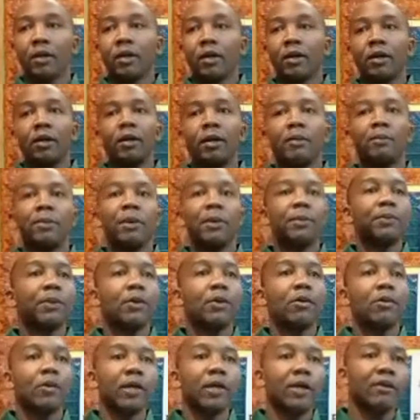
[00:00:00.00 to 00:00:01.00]
people
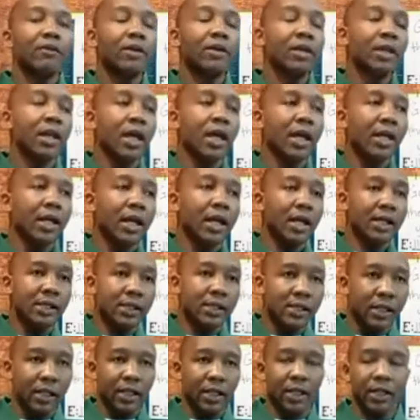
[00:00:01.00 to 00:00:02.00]
would even lay their
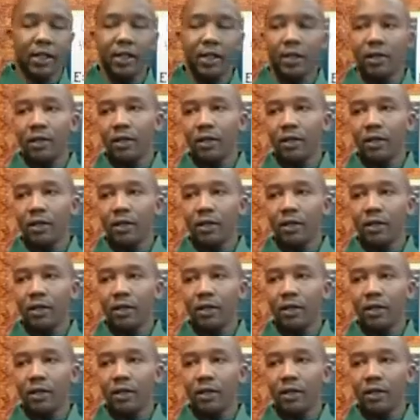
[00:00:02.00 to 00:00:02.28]
sick